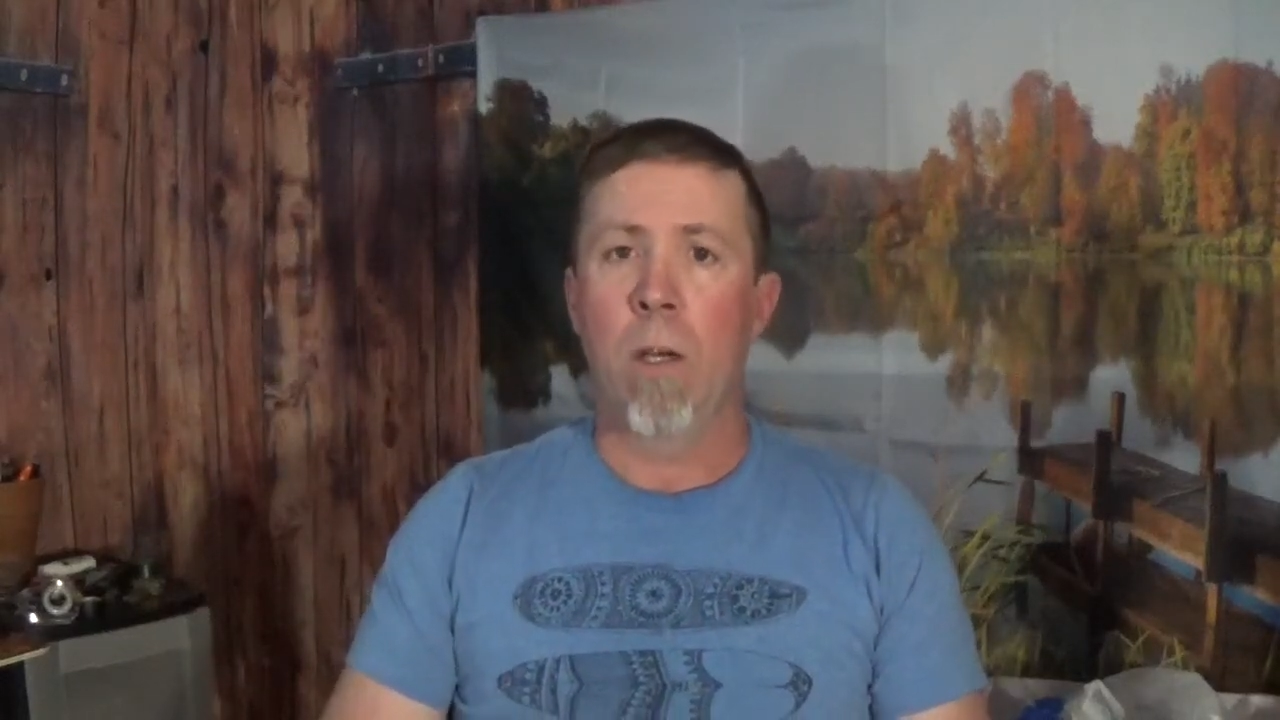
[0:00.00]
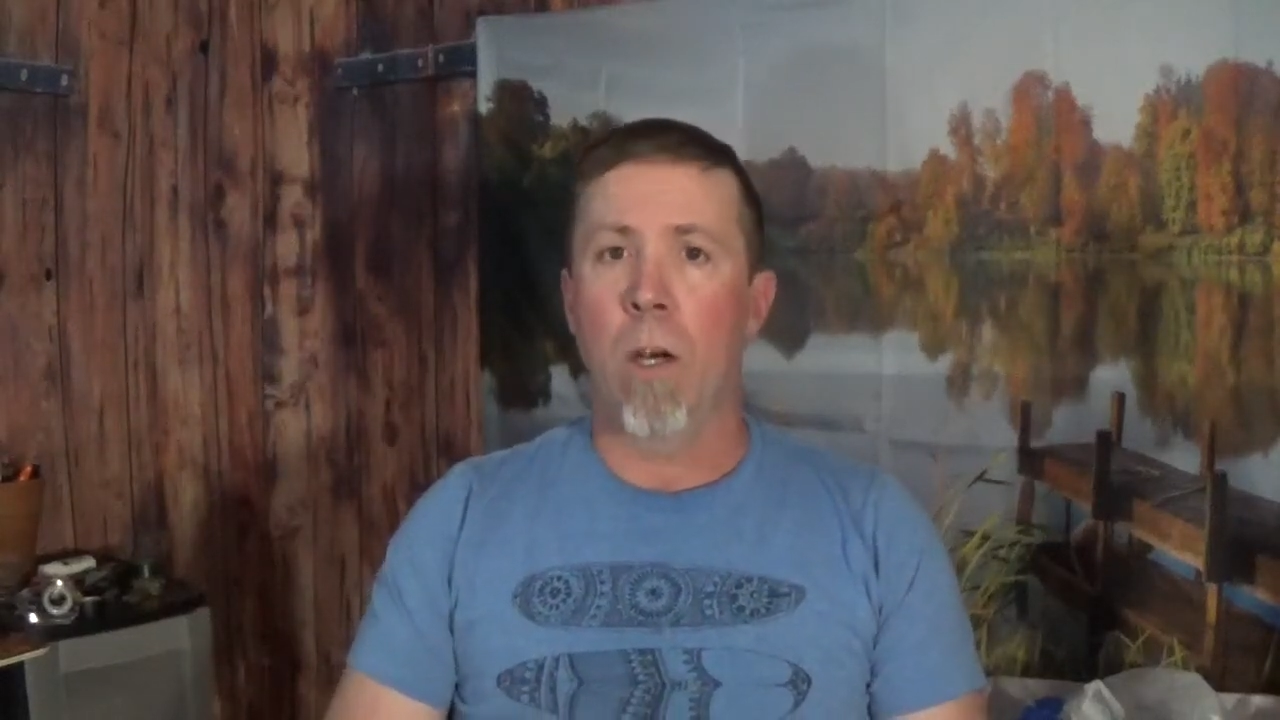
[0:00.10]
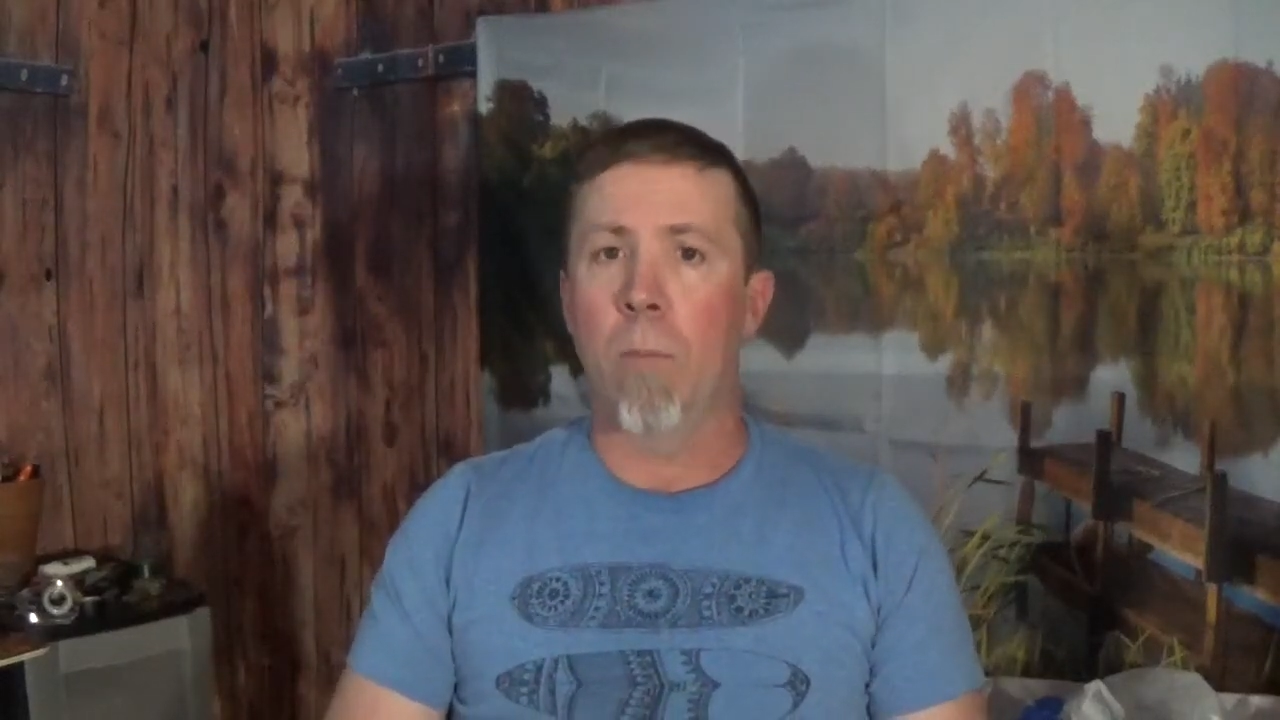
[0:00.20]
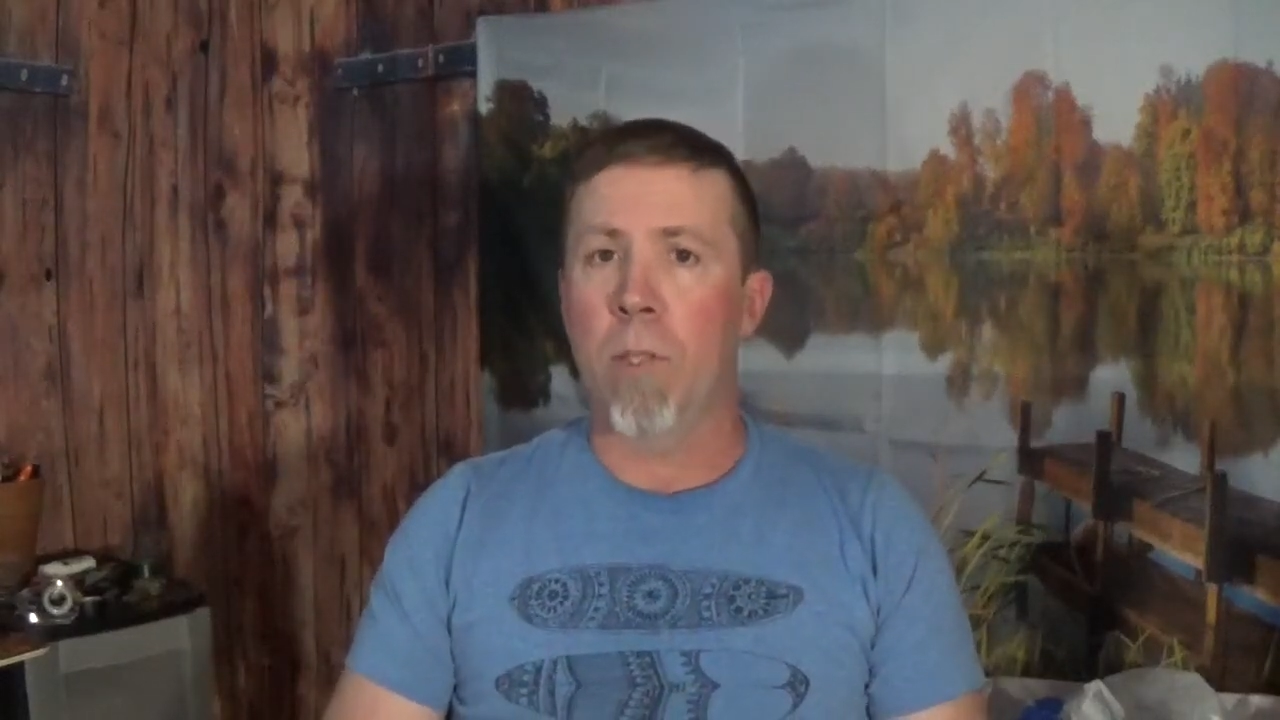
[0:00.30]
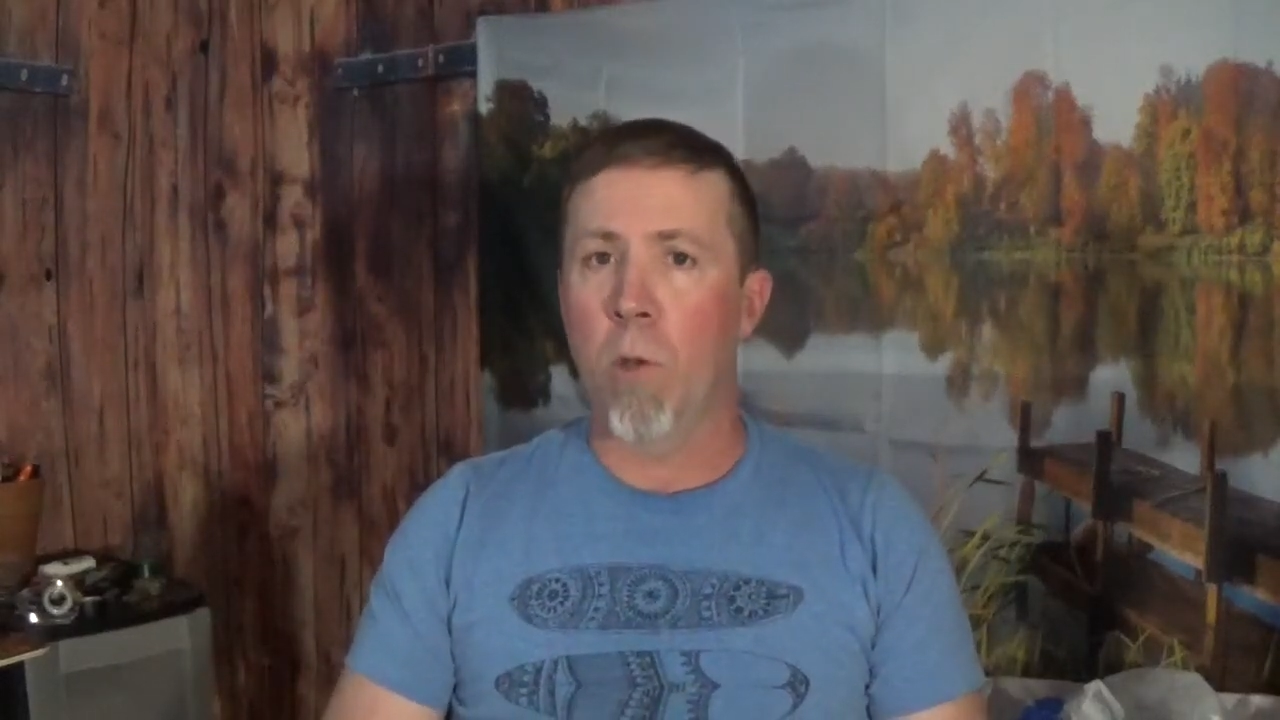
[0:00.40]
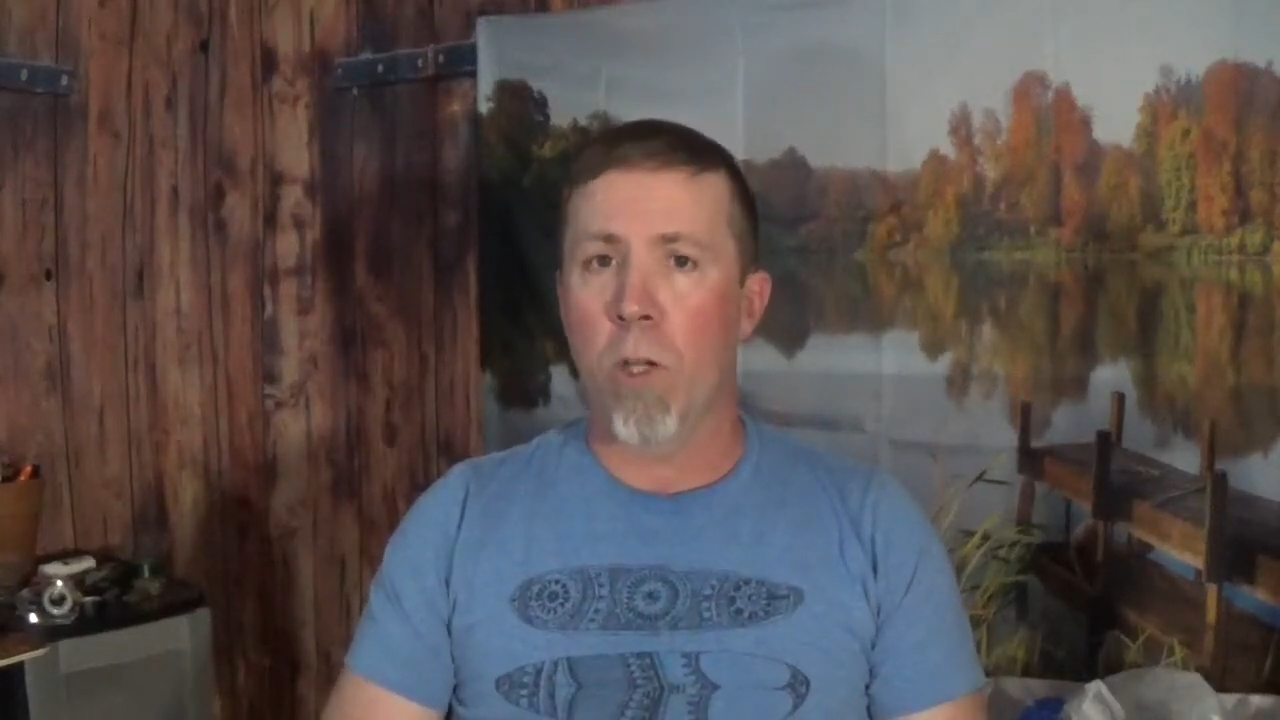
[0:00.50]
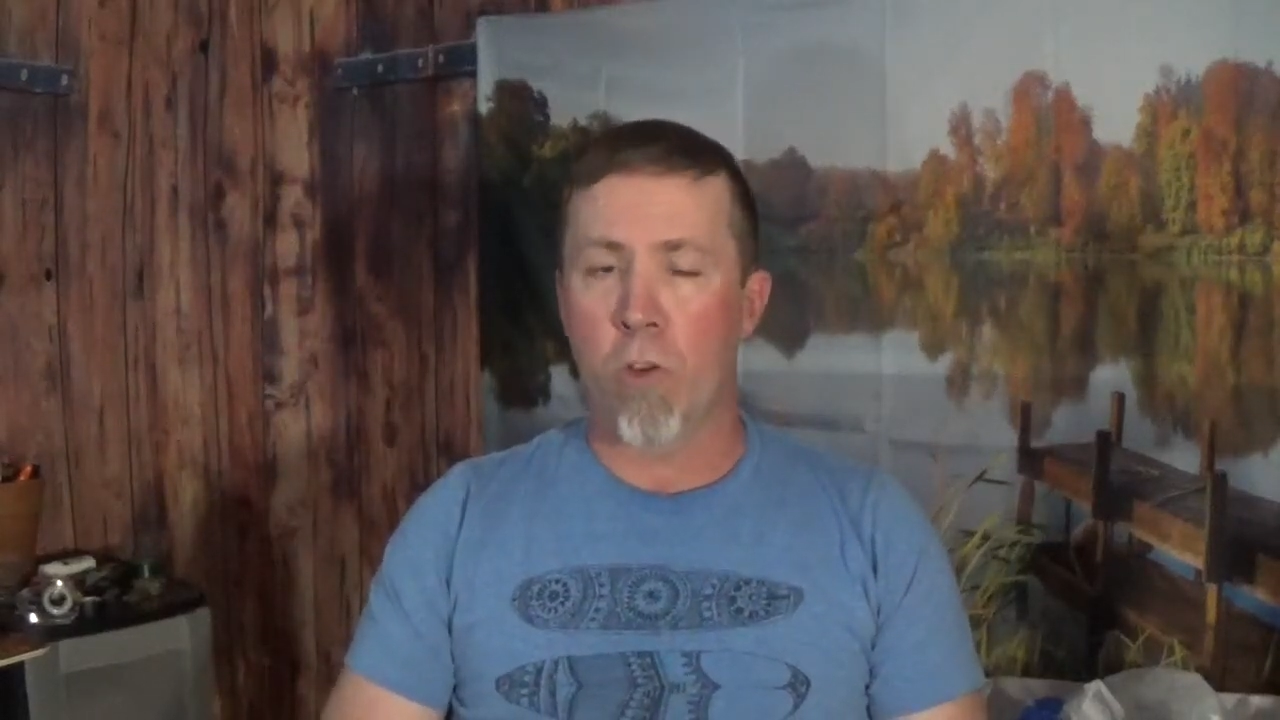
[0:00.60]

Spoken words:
I'll